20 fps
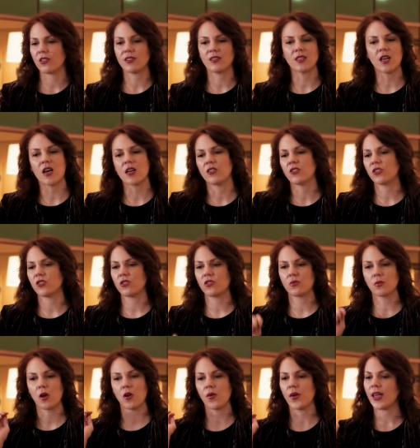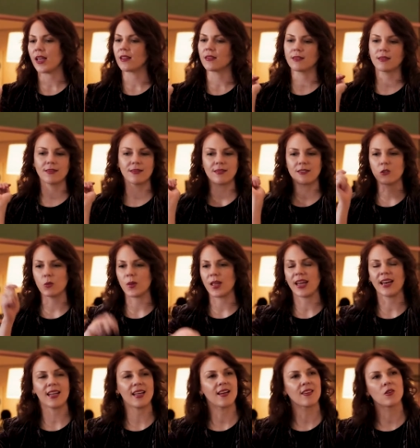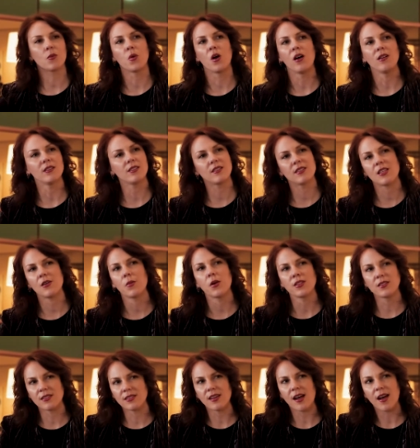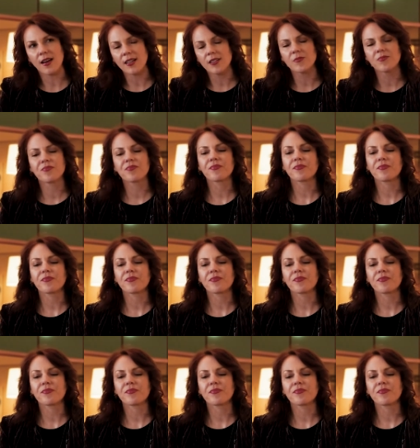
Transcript: the sun, just throwing spaghetti at the wall to see what stuck.